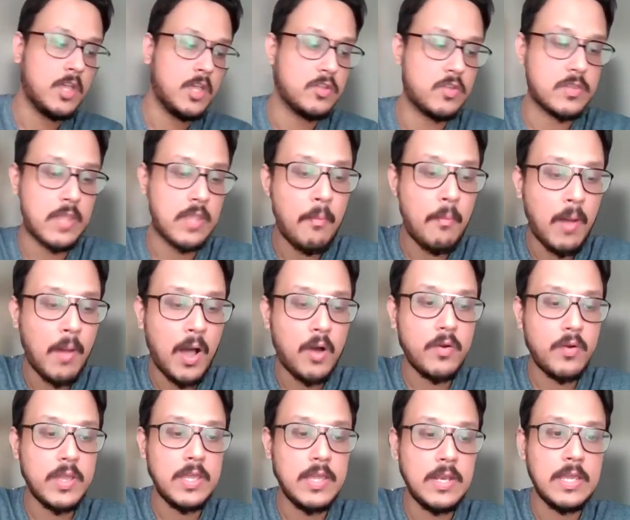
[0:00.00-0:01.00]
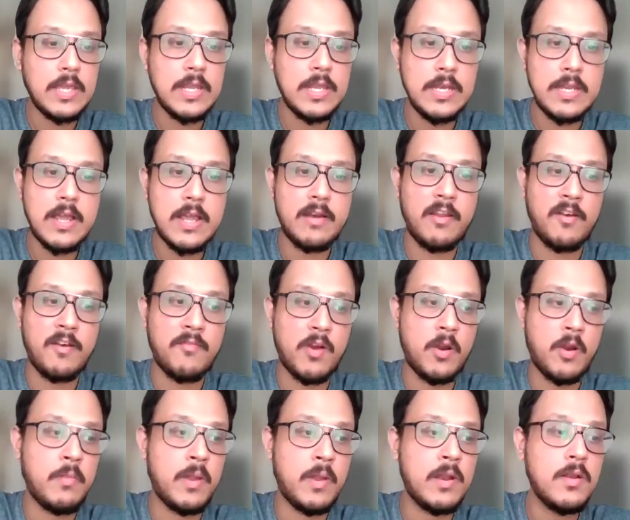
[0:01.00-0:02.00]
So somehow in Indian
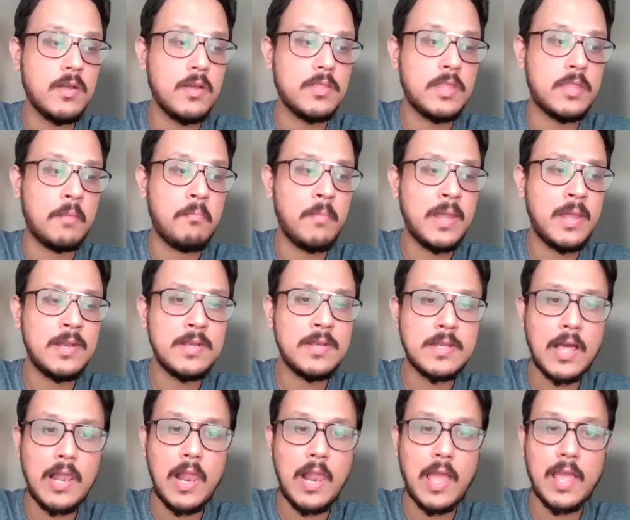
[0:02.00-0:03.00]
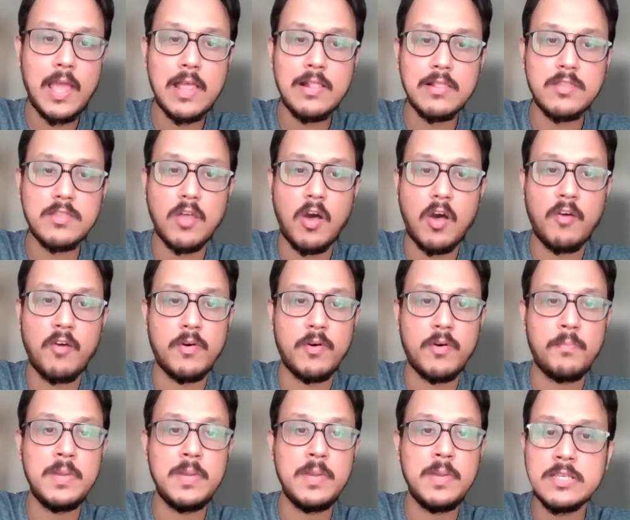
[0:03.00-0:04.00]
environment, the mental health of a
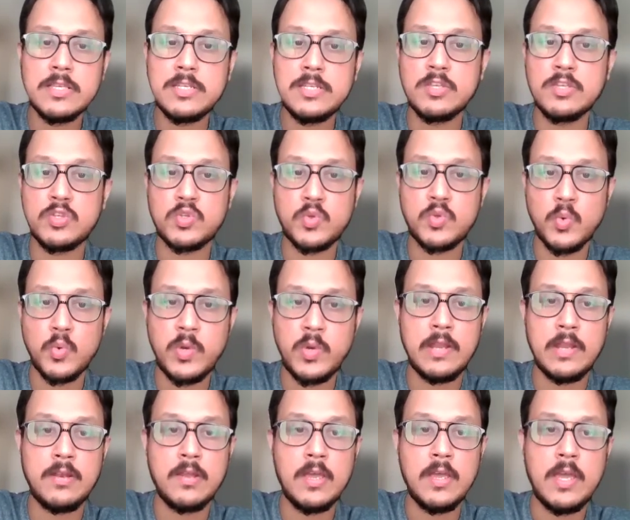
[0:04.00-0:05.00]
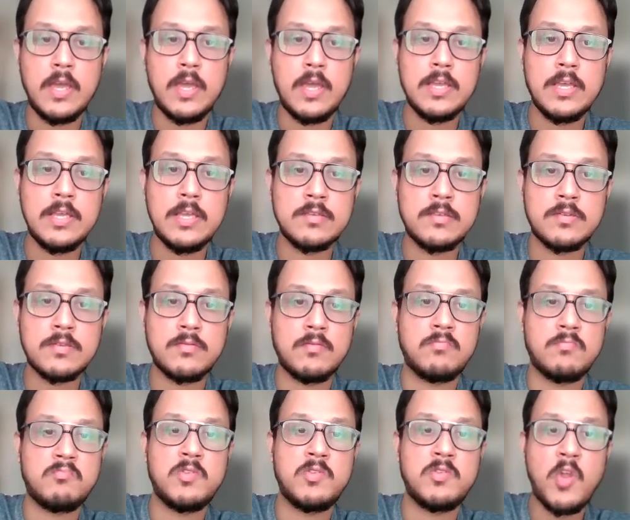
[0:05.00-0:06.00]
PhD student is
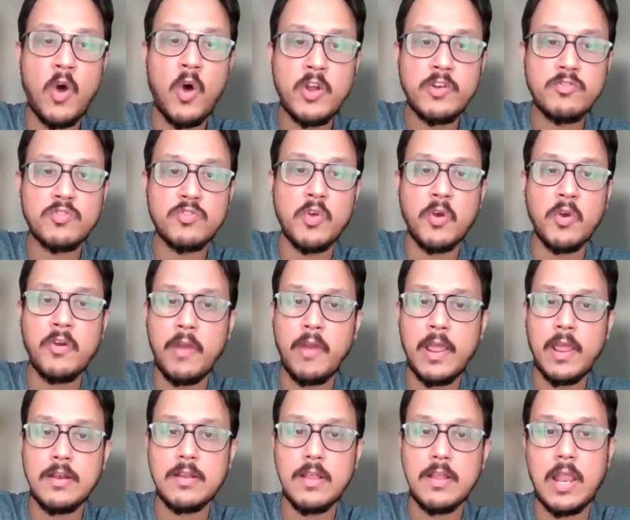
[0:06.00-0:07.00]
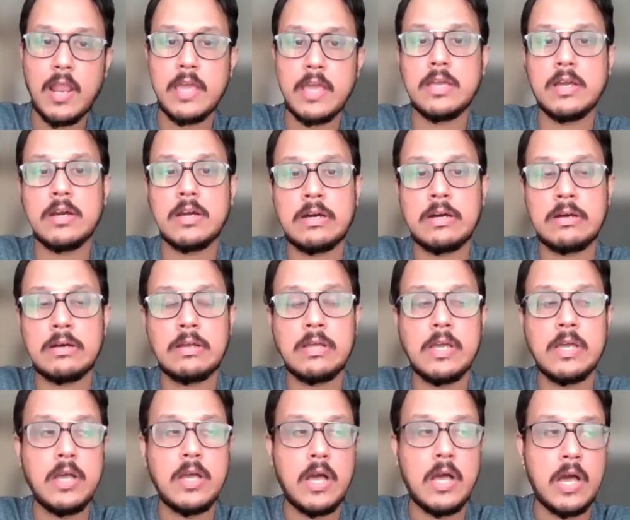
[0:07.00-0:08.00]
not so great like a
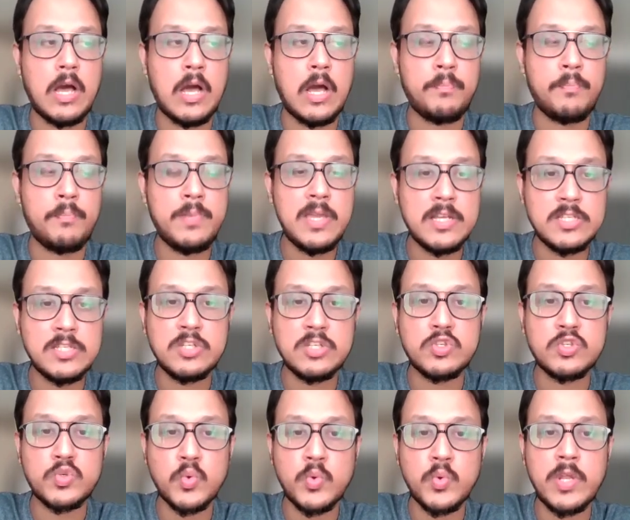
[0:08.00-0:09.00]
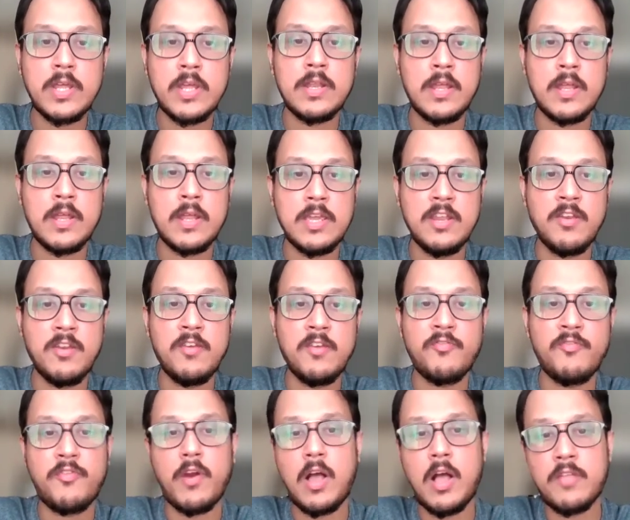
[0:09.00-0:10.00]
PhD student
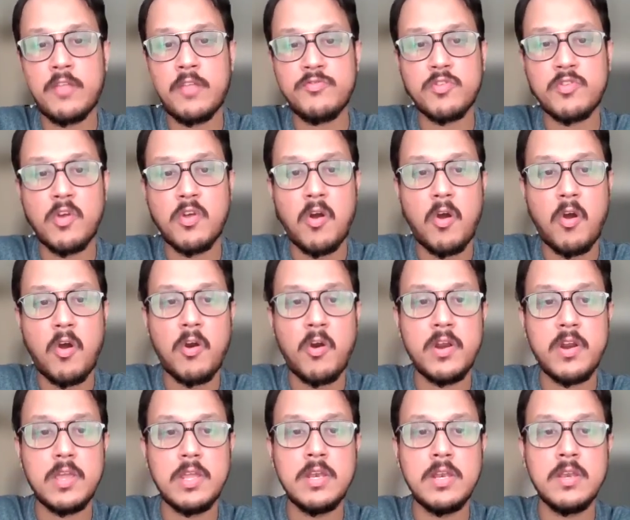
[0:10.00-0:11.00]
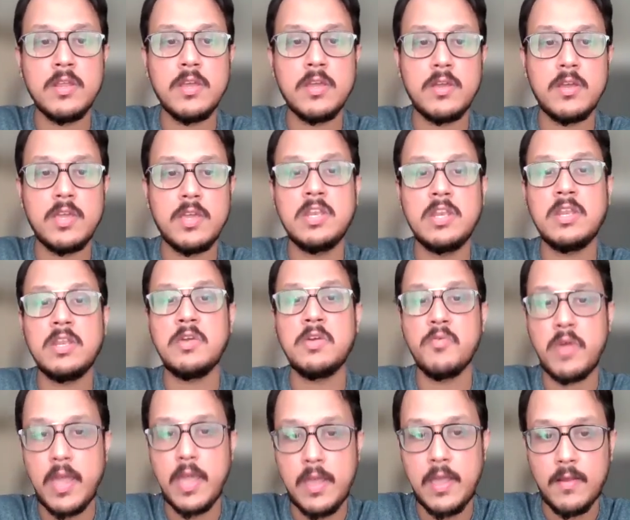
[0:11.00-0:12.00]
in France or in
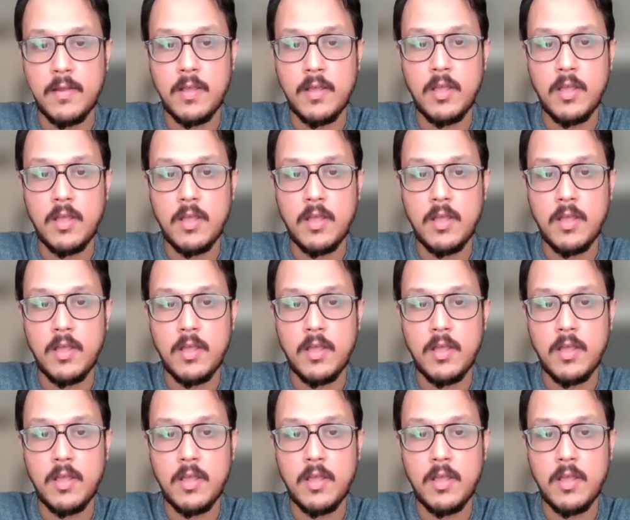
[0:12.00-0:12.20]
UK.